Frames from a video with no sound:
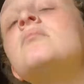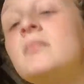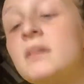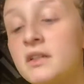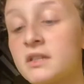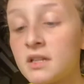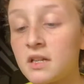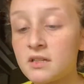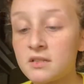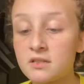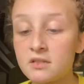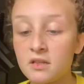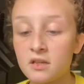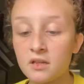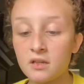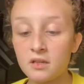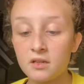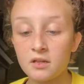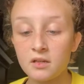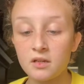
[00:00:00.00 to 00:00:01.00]
My dad's
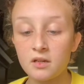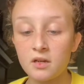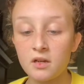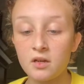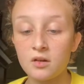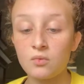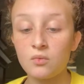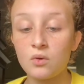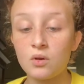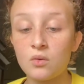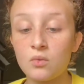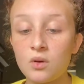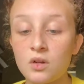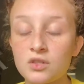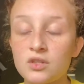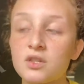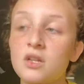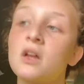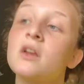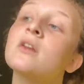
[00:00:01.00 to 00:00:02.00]
like, I don't want to
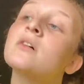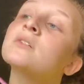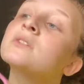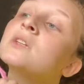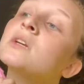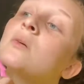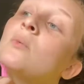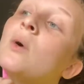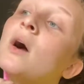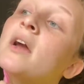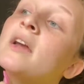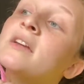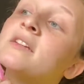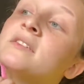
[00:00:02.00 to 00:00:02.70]
watch that. And I was like, why?